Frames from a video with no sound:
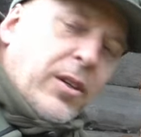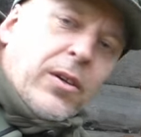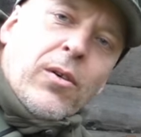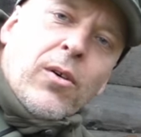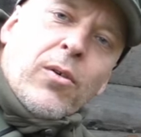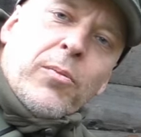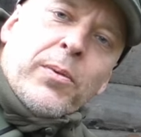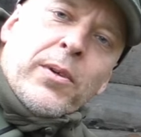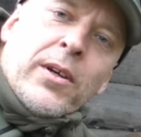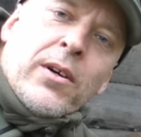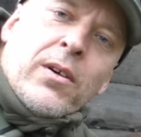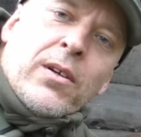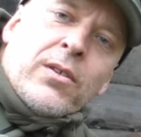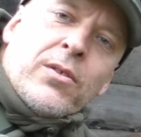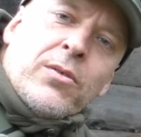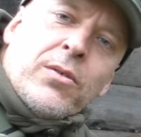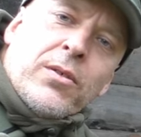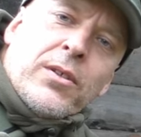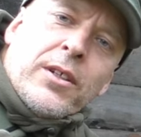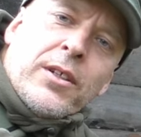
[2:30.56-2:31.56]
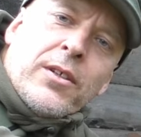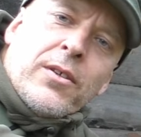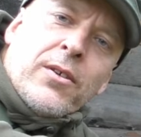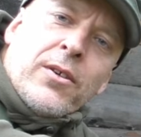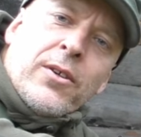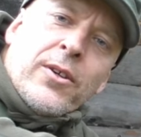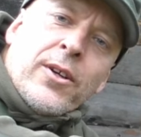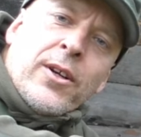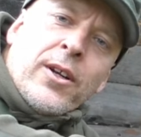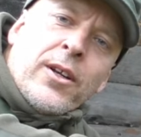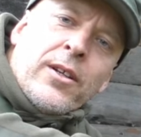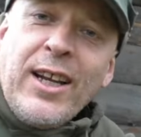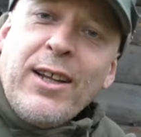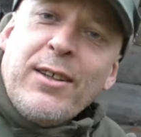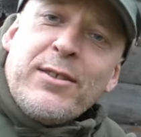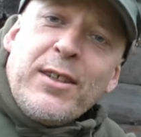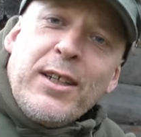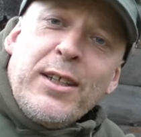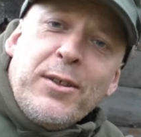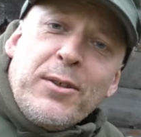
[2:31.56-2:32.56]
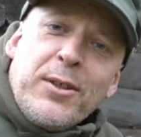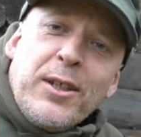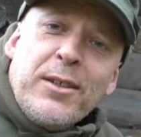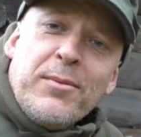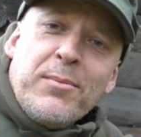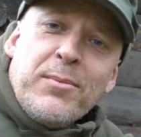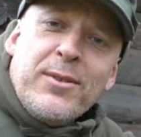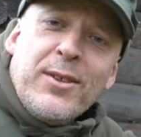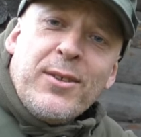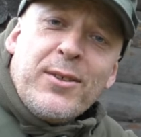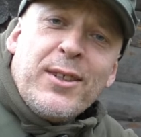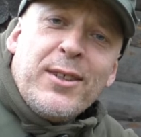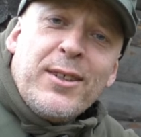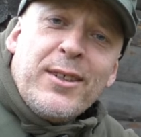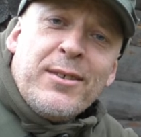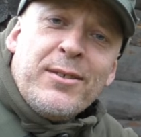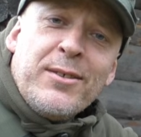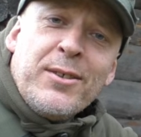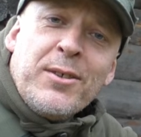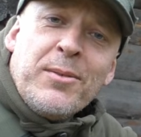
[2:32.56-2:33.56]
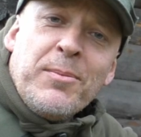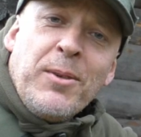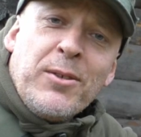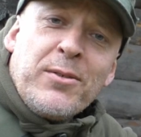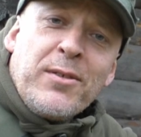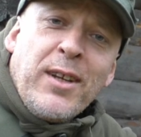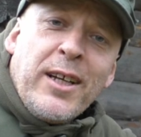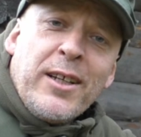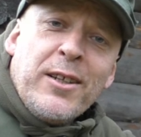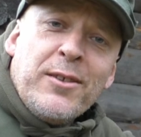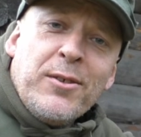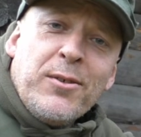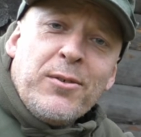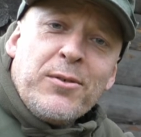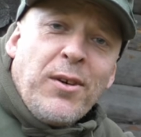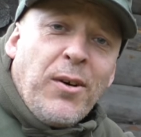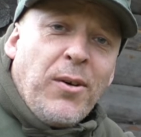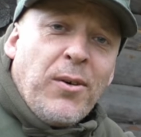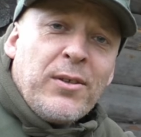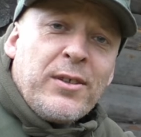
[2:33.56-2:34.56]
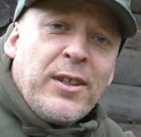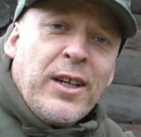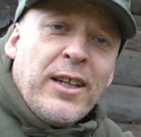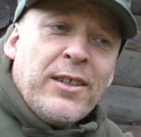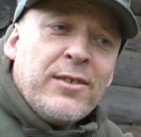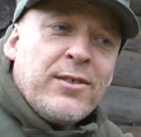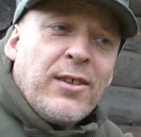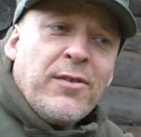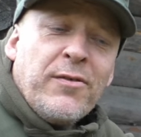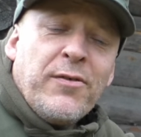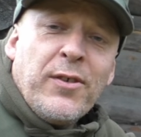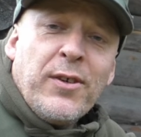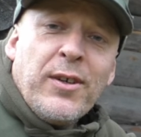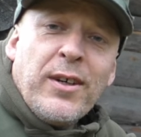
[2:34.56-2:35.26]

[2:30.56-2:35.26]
Gonna open our cooking oil. I'll say you can most likely use all kinds of